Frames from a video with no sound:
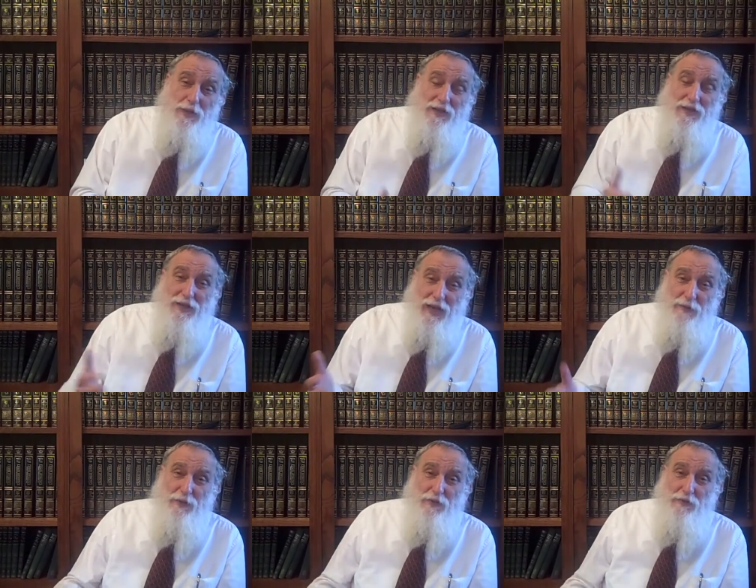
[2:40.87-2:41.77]
being
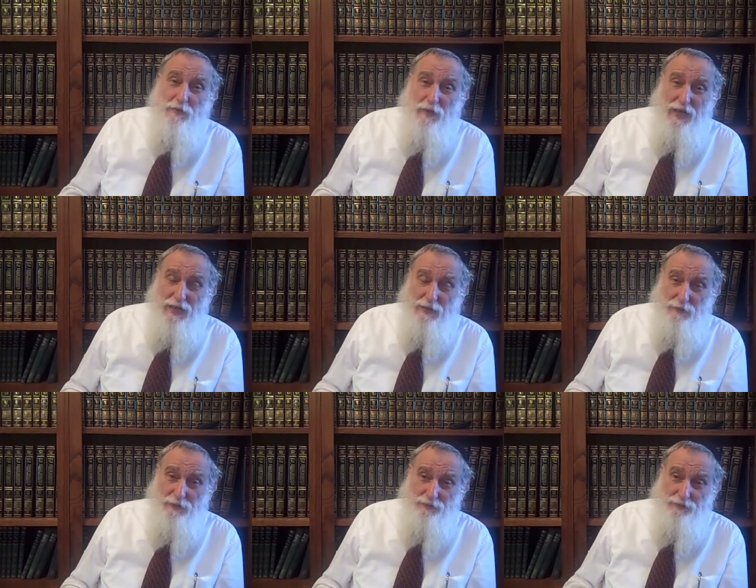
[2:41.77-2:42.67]
coming from an
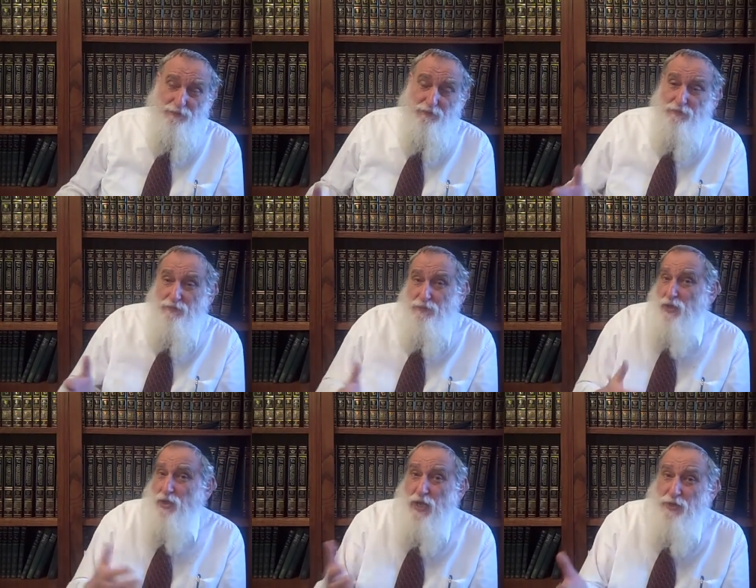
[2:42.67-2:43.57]
animal.
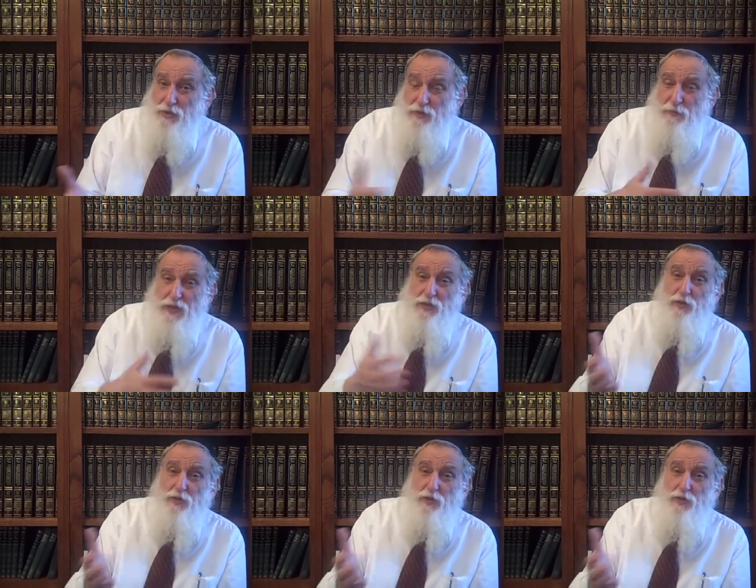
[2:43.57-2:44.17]
God could have made